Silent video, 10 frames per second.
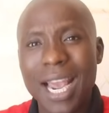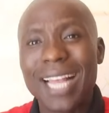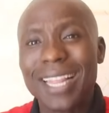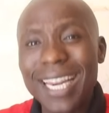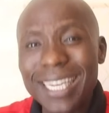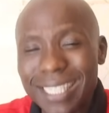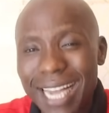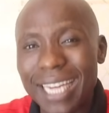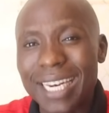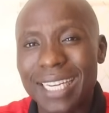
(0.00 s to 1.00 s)
and they
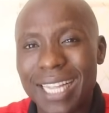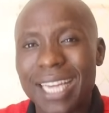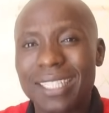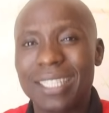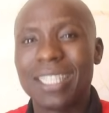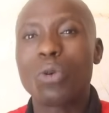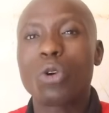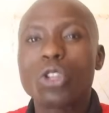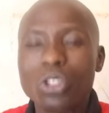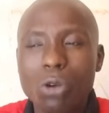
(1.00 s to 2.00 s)
decided that they
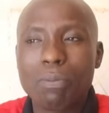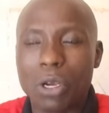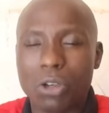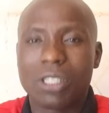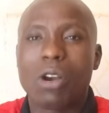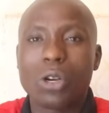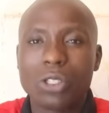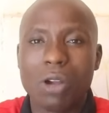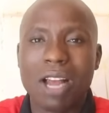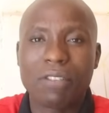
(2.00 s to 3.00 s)
would also, because they're
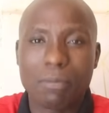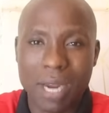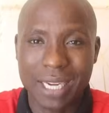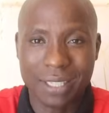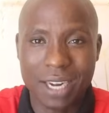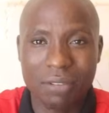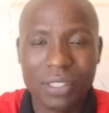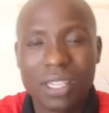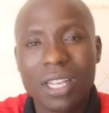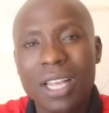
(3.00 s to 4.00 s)
also having black
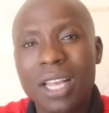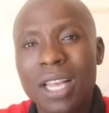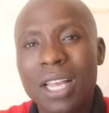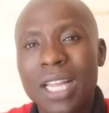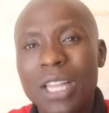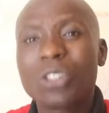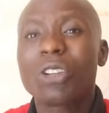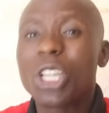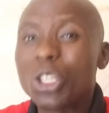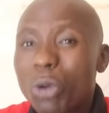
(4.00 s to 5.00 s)
slaves, they
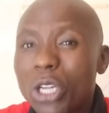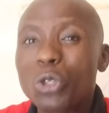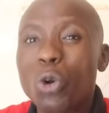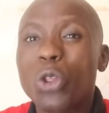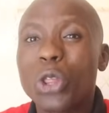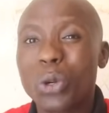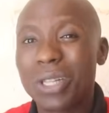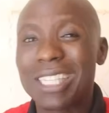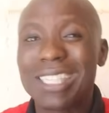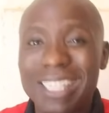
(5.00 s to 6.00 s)
also didn't want to go through
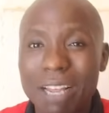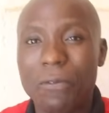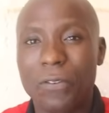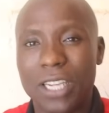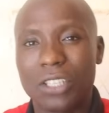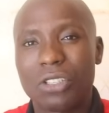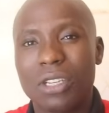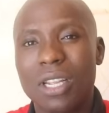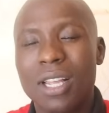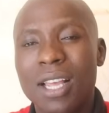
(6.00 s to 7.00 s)
the same fate,
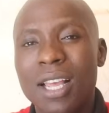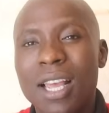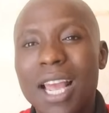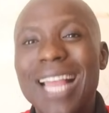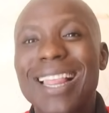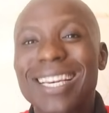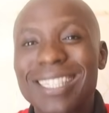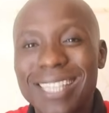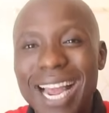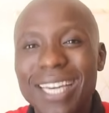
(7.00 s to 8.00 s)
and they
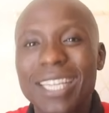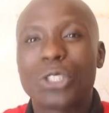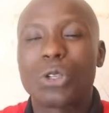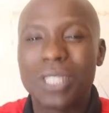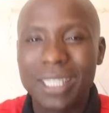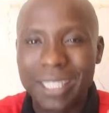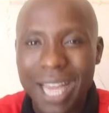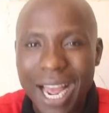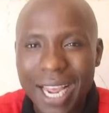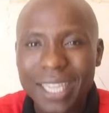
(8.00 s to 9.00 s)
decided to
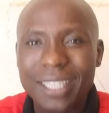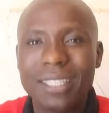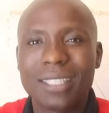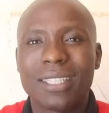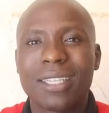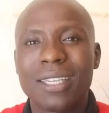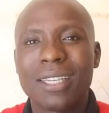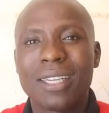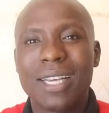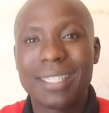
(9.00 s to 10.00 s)
design
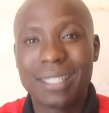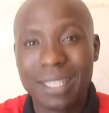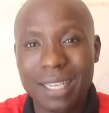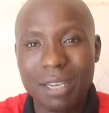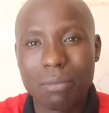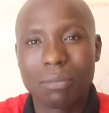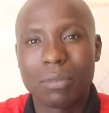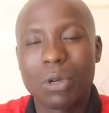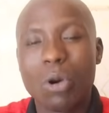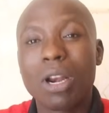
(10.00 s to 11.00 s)
a
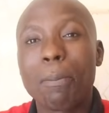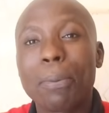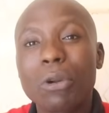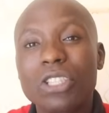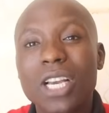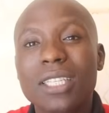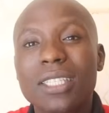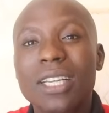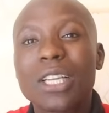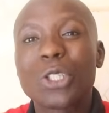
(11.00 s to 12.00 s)
scheme or a
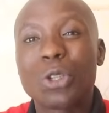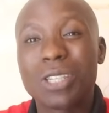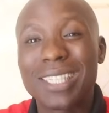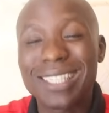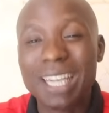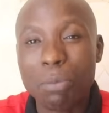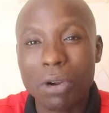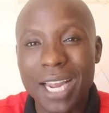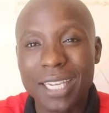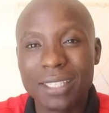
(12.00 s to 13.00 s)
project to
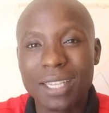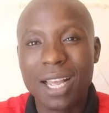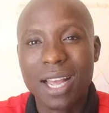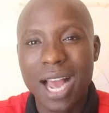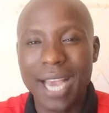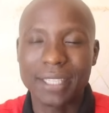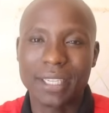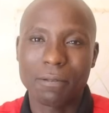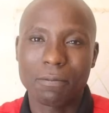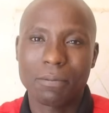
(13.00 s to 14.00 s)
destabilize
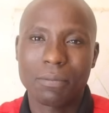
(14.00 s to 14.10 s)
Haiti.